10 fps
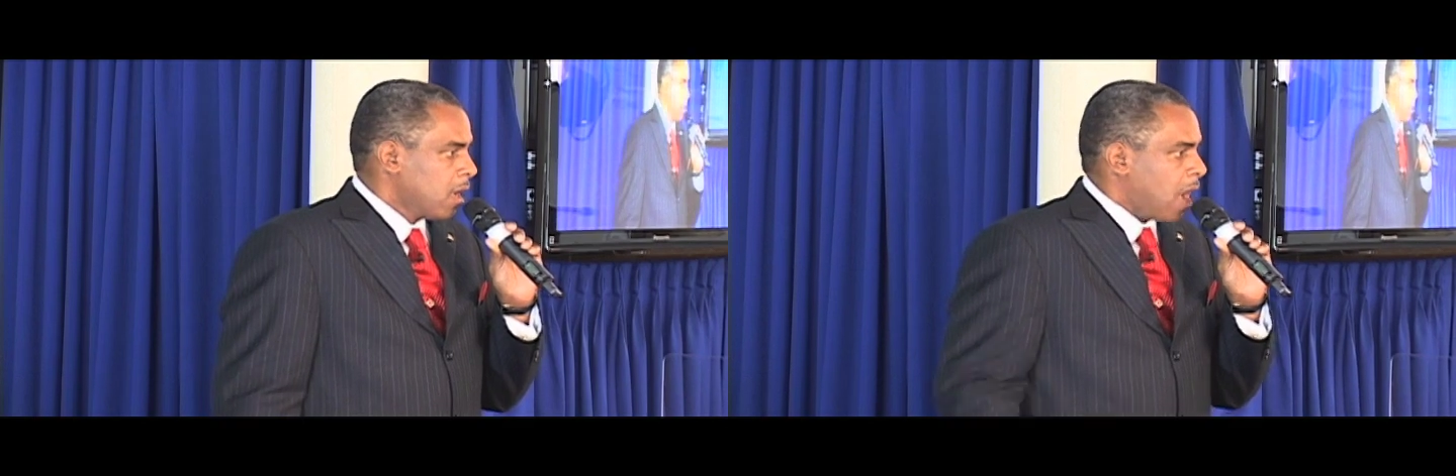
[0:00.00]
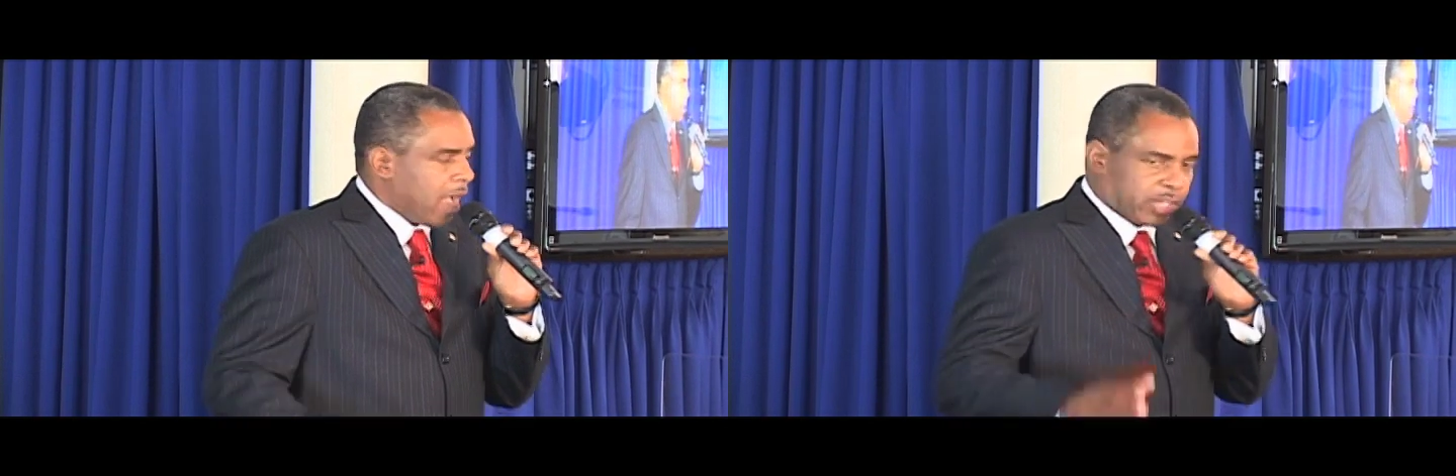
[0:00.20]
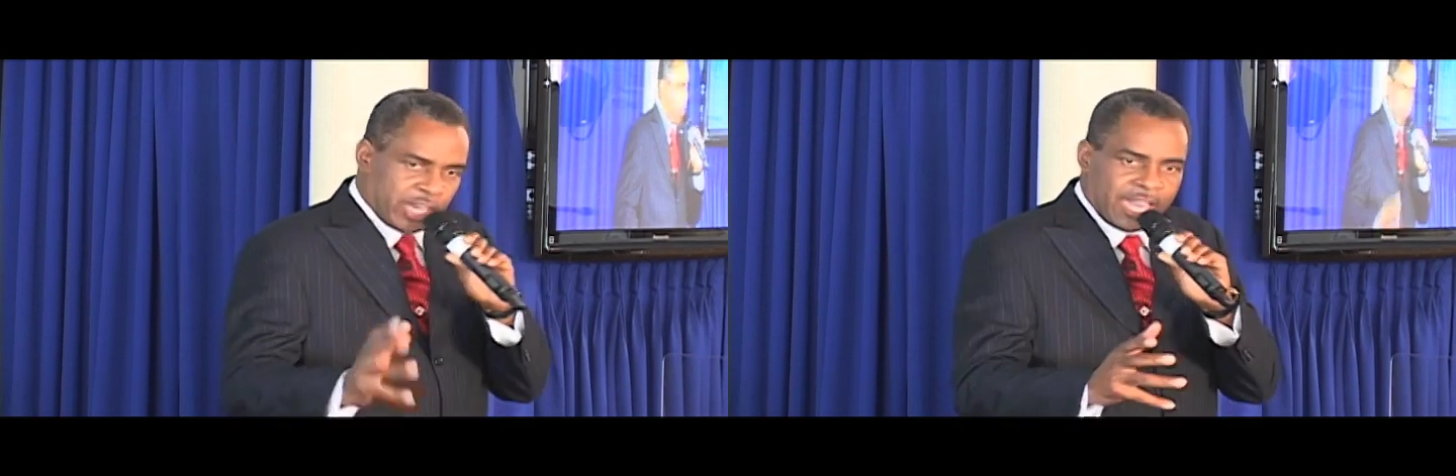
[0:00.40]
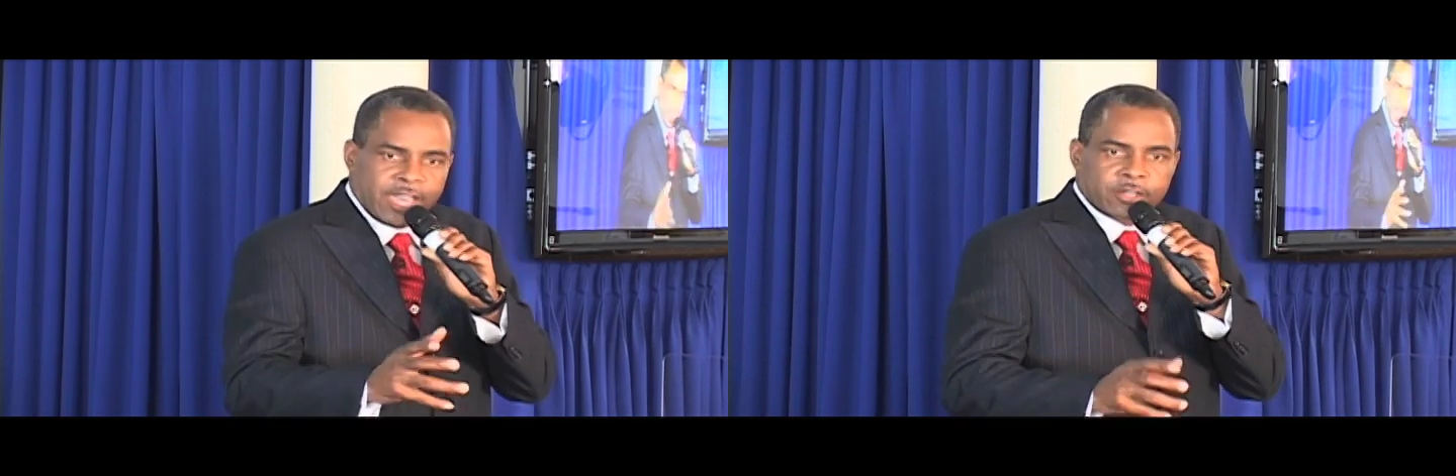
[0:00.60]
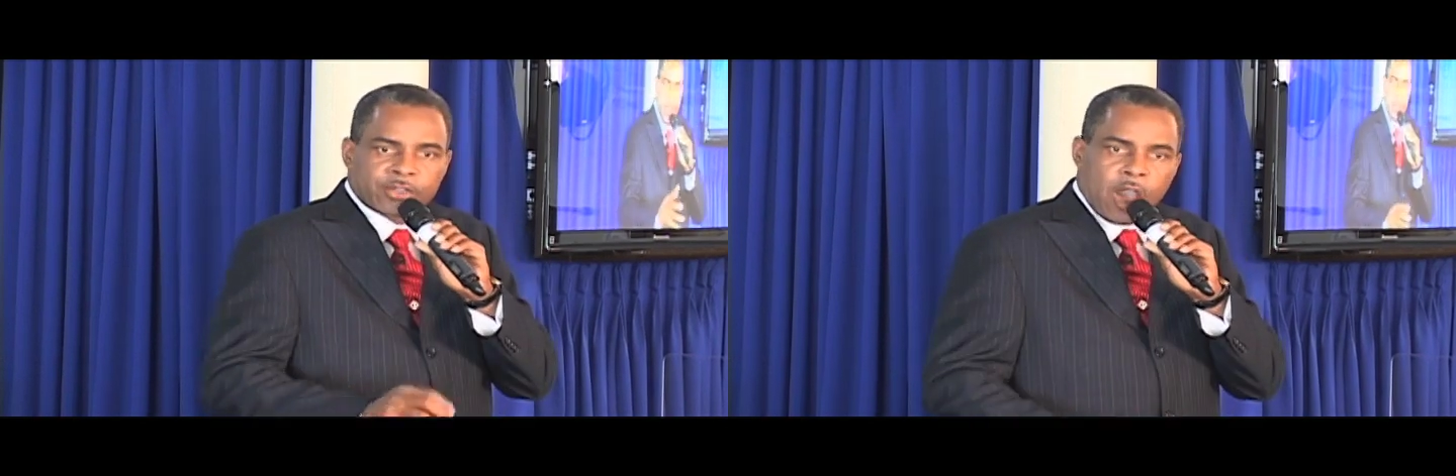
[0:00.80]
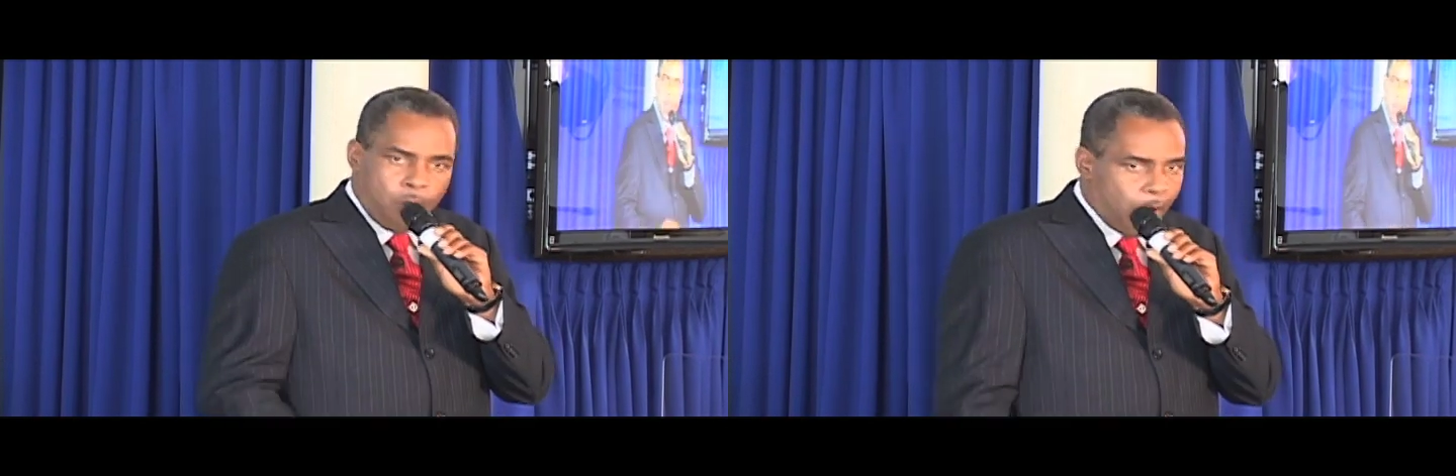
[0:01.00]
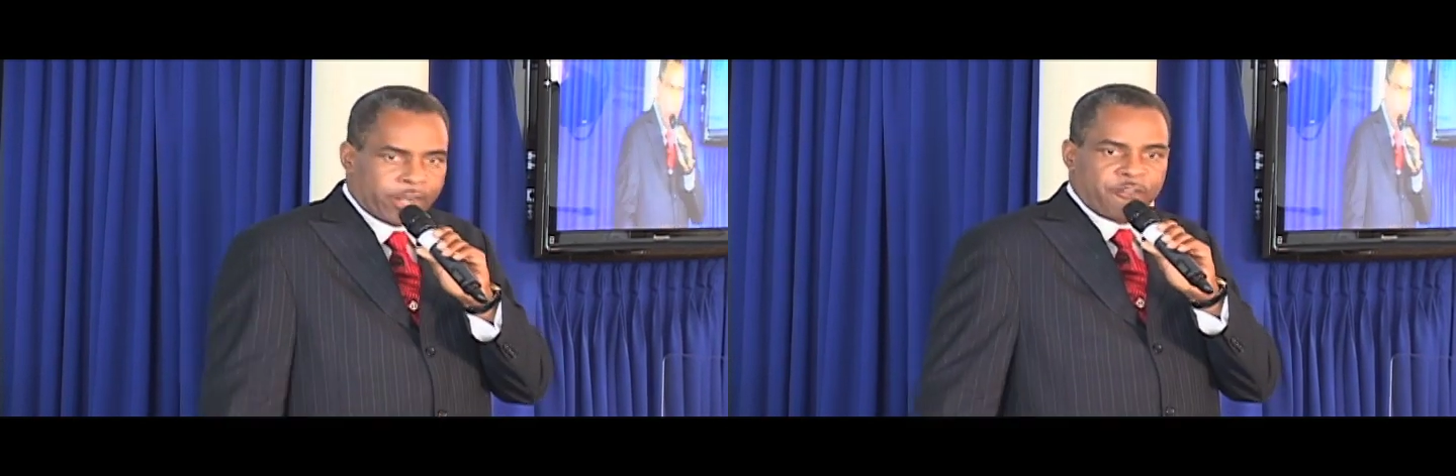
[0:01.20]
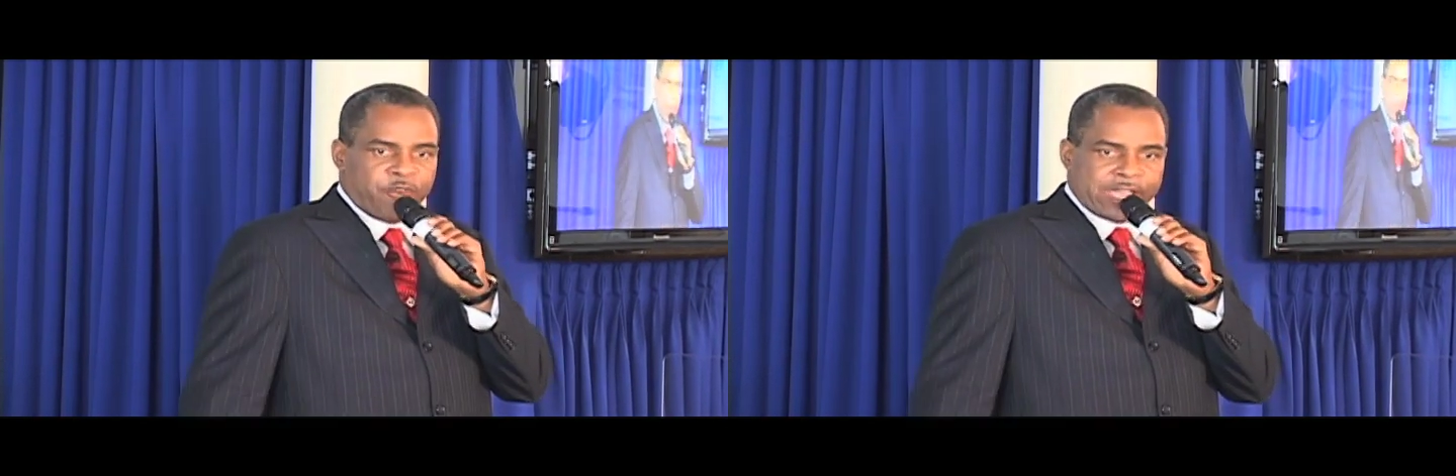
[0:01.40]
because he is a
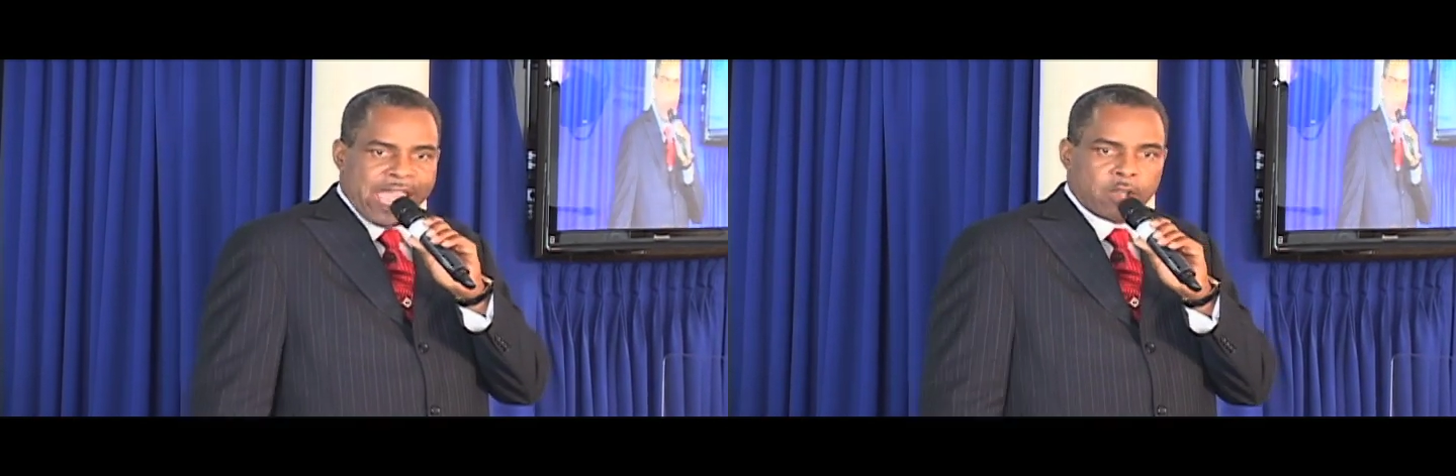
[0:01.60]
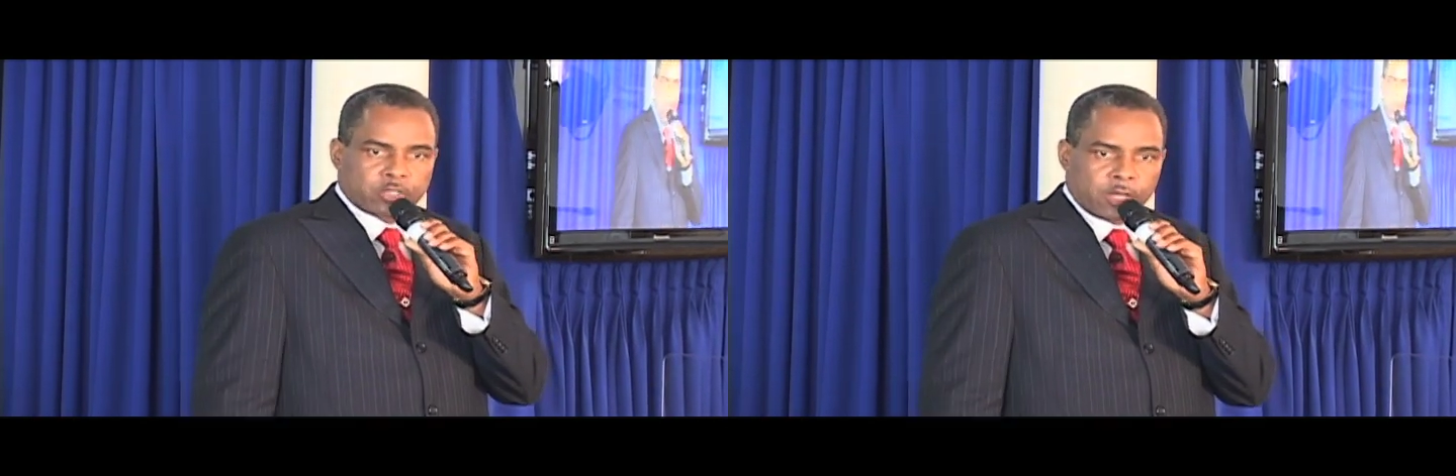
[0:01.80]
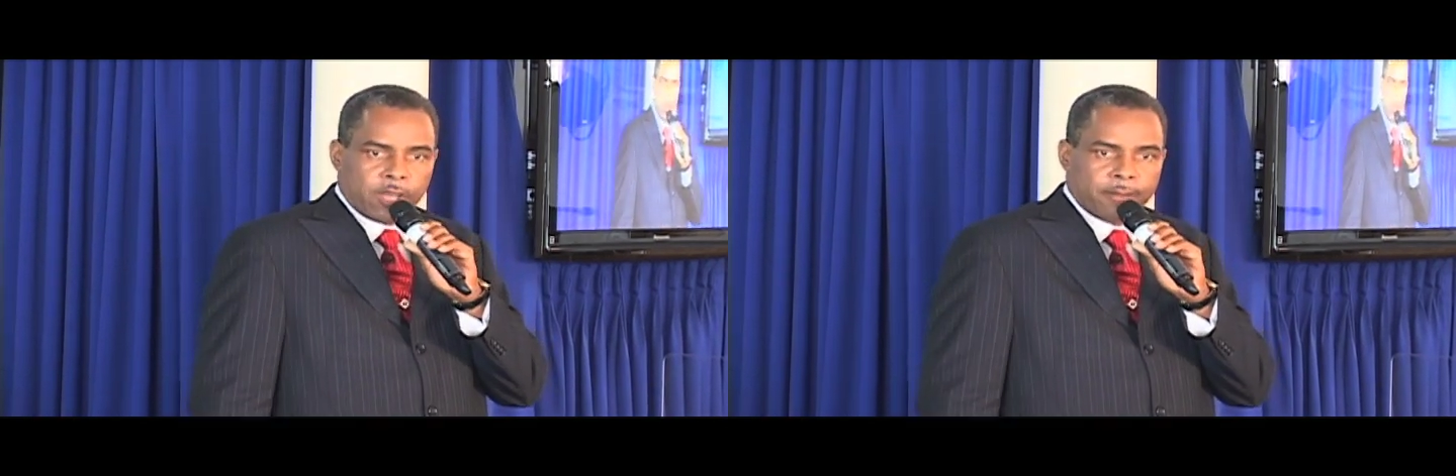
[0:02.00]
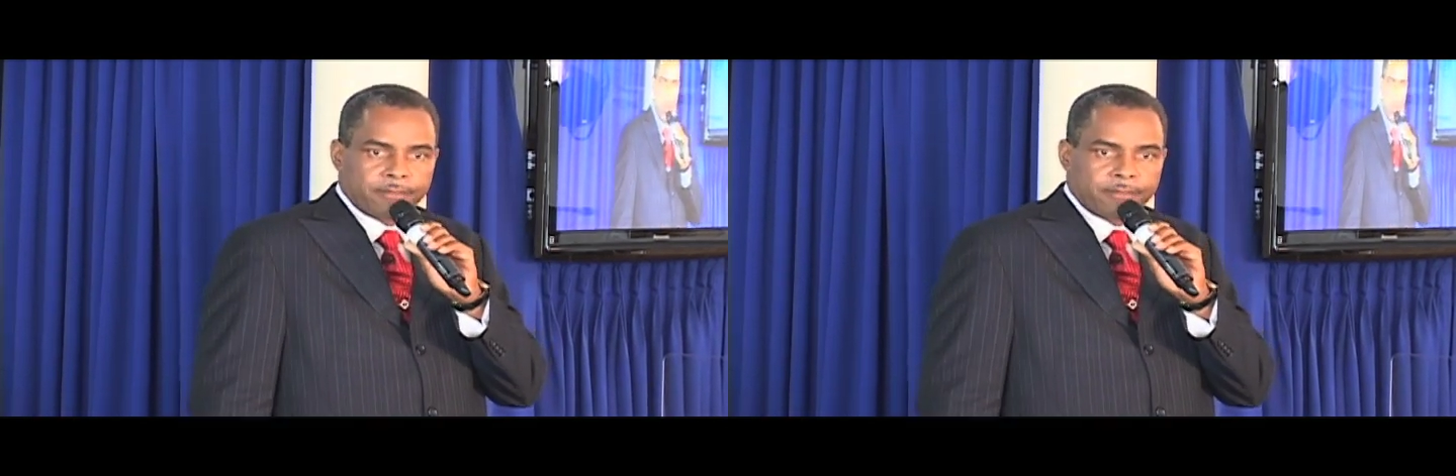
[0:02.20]
wonderful counselor.